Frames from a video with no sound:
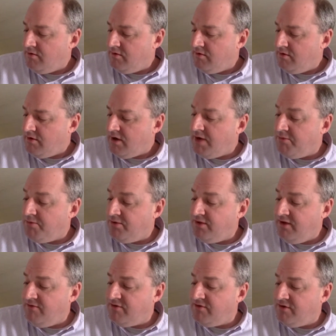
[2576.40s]
I
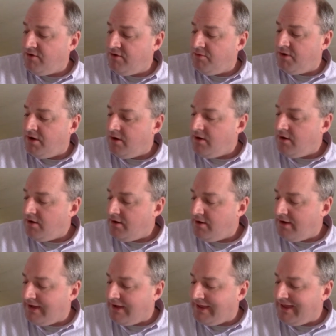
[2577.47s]
believe so, but
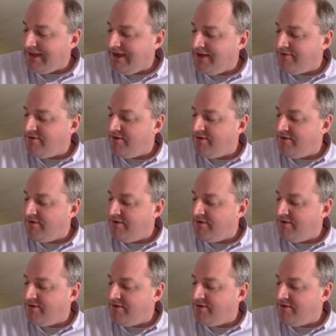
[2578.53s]
I can't say for